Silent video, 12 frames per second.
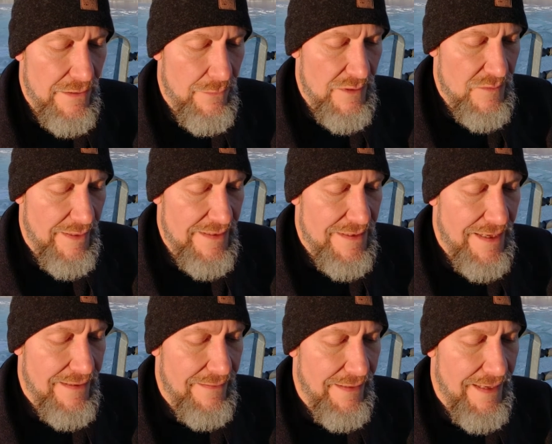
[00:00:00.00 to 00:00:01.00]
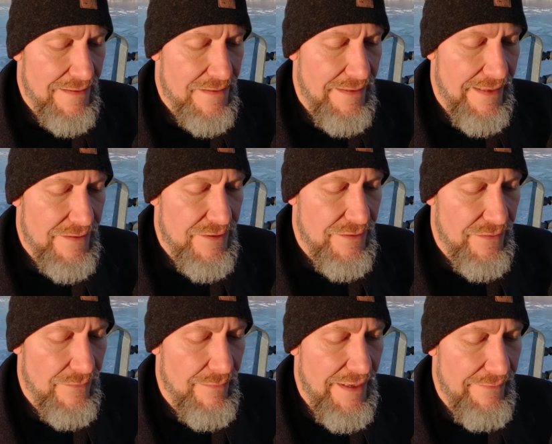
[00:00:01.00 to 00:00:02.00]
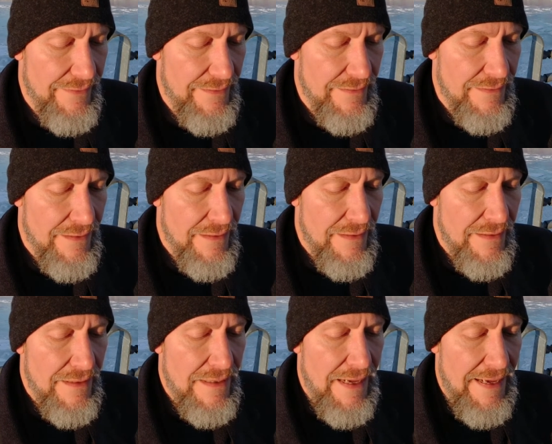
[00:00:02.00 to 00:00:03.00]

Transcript: who was my second last connection to the raven.